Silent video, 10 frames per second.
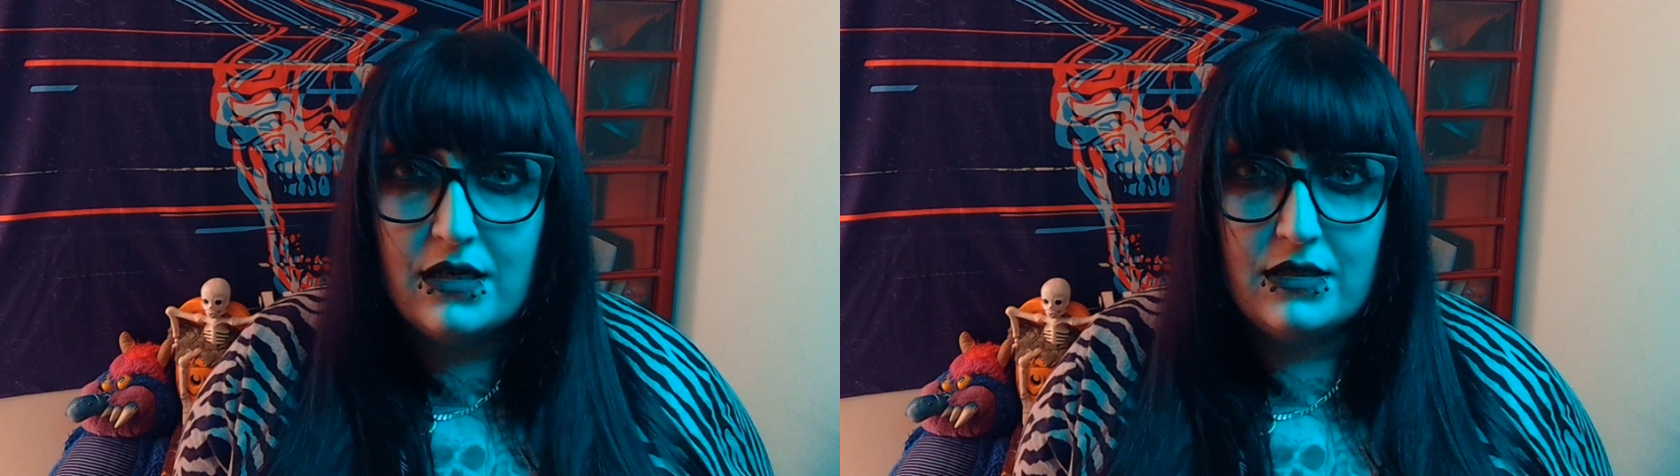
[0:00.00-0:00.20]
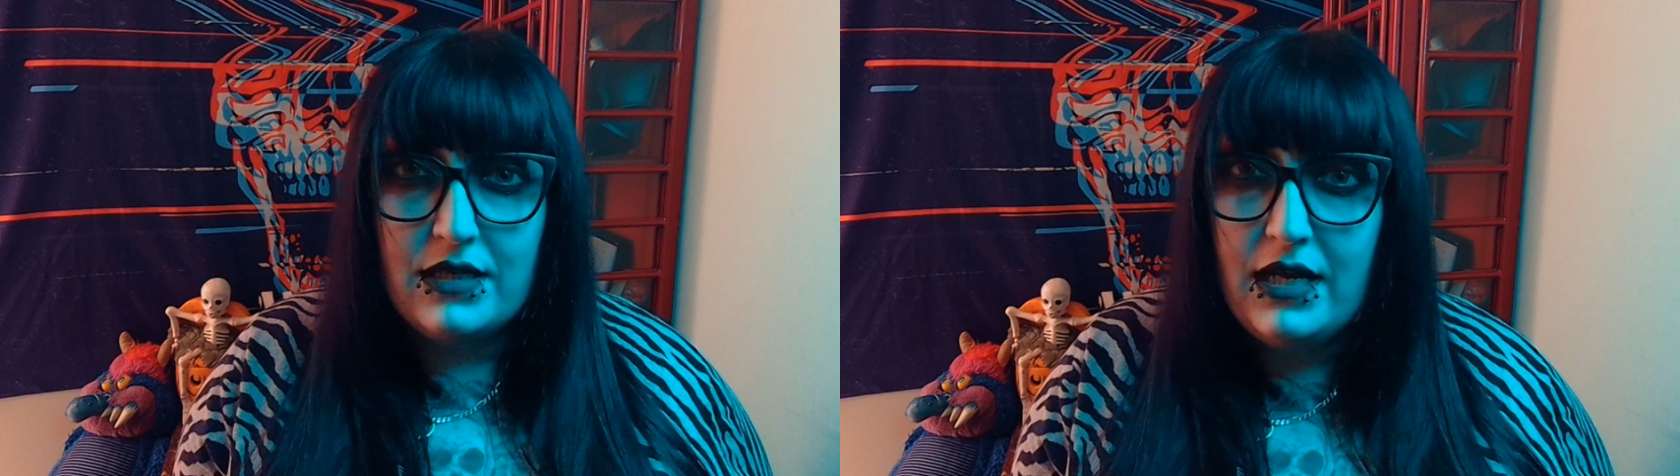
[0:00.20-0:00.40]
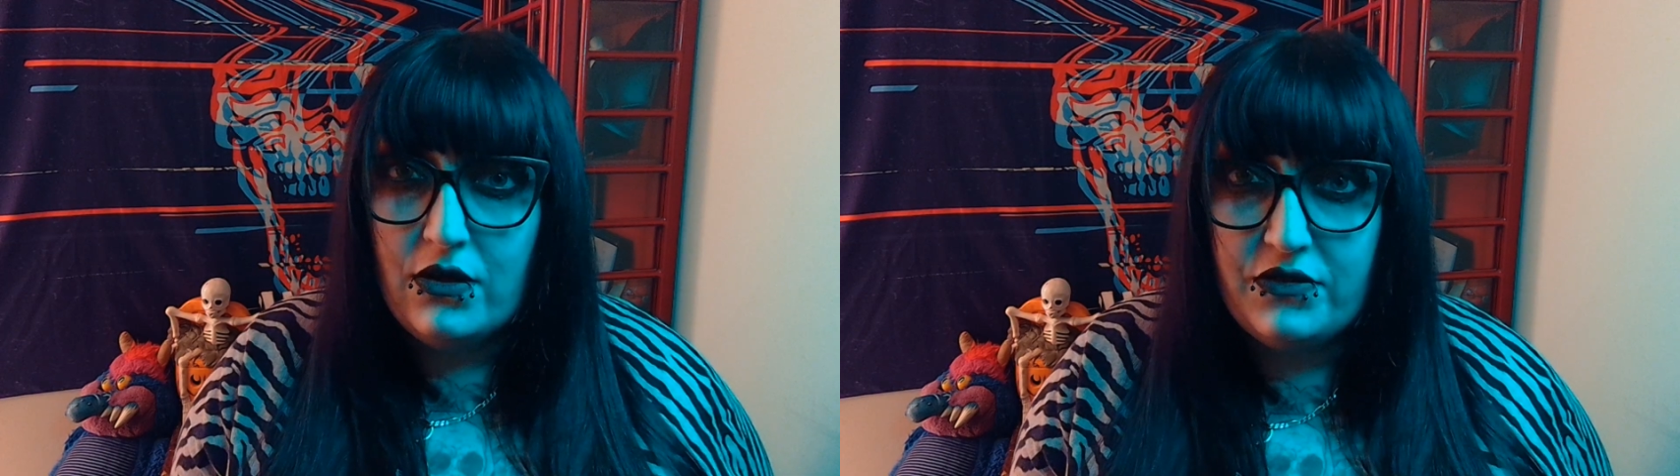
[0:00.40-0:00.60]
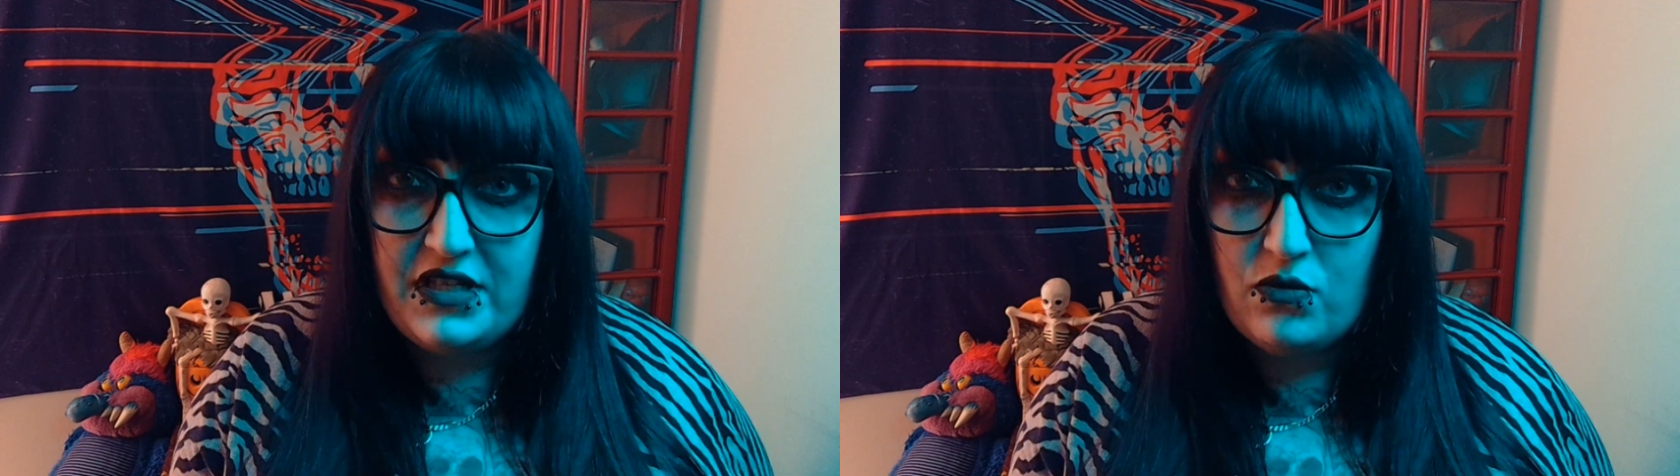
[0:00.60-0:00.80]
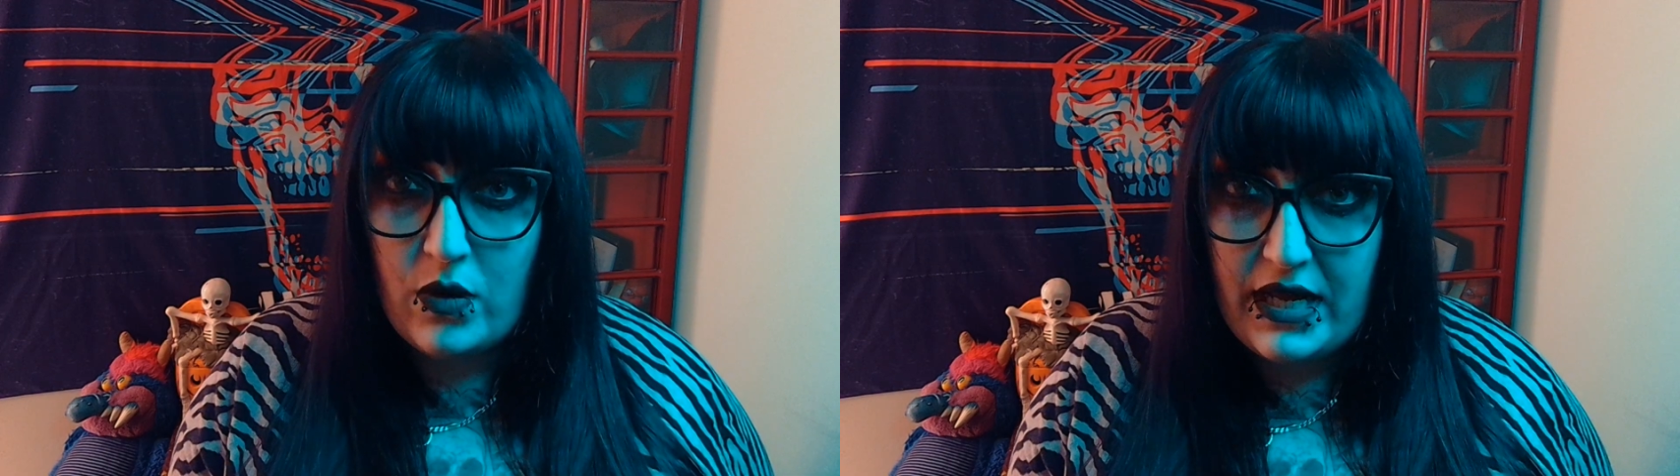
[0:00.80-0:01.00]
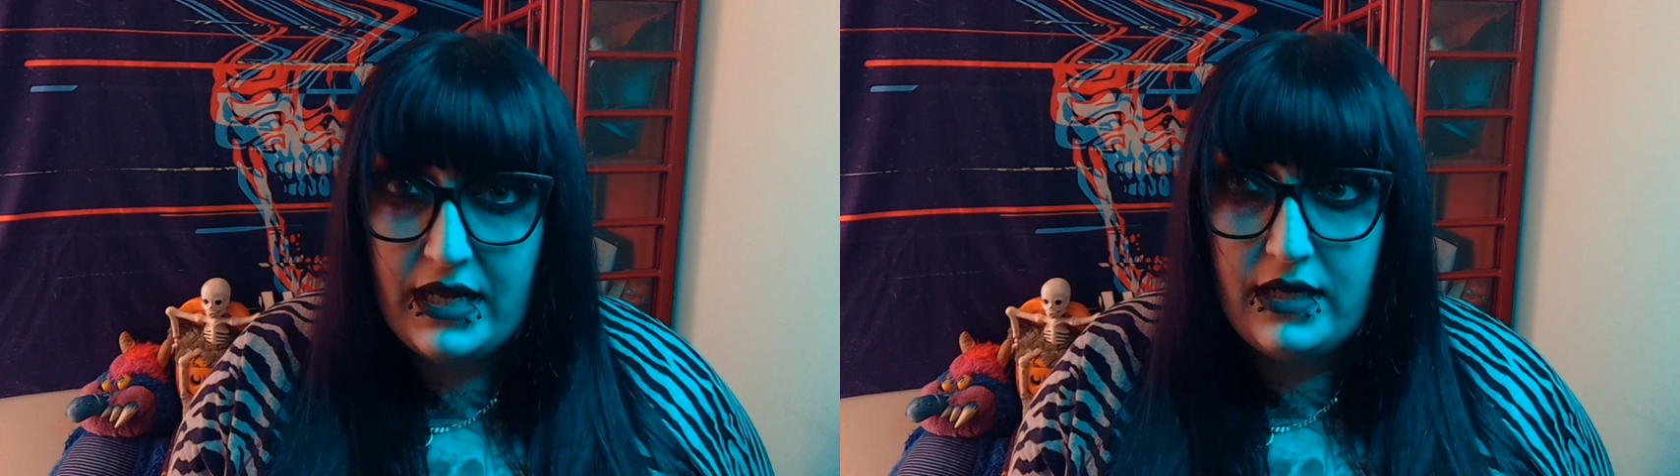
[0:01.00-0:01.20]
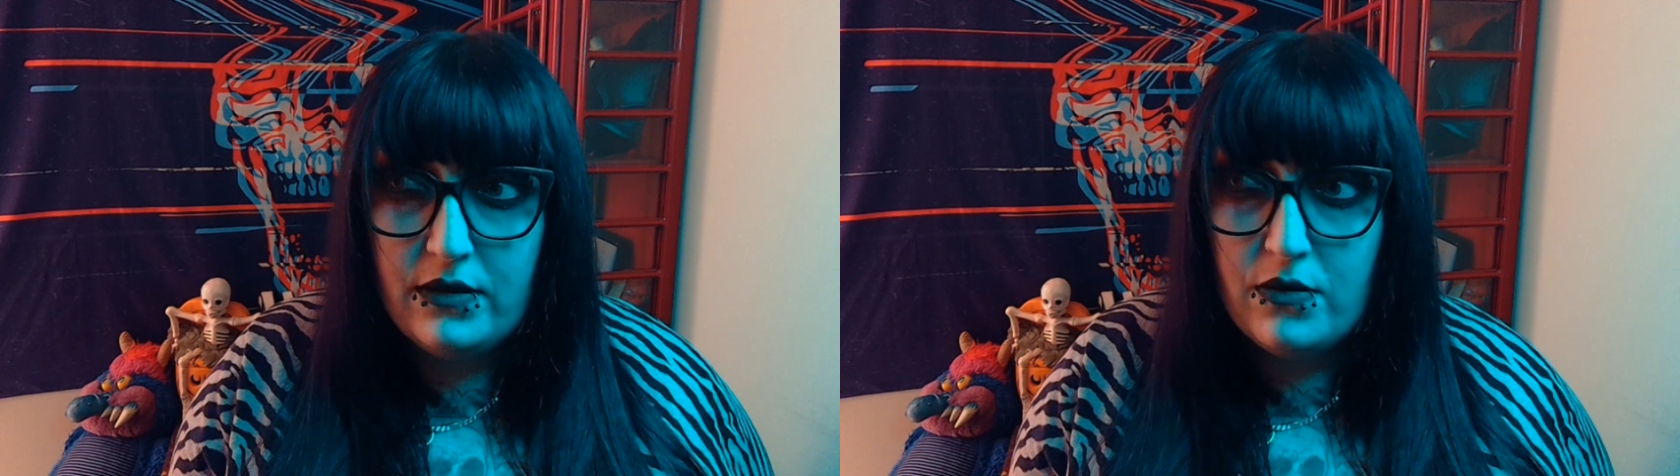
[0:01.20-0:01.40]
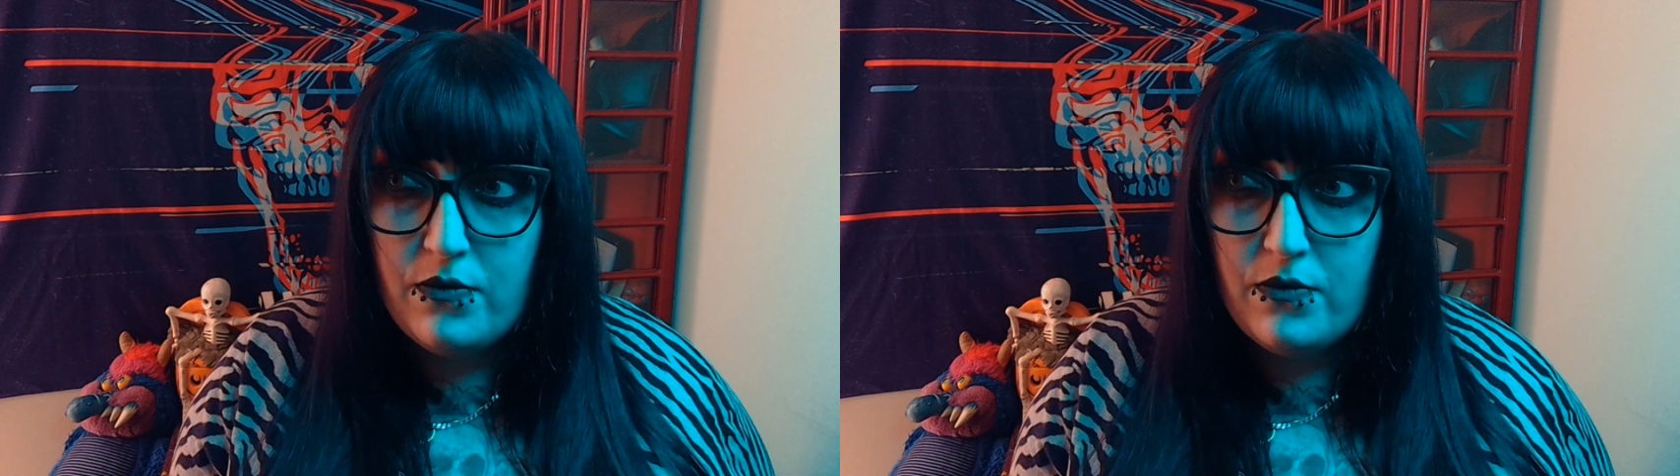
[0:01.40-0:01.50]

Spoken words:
unhealthy way,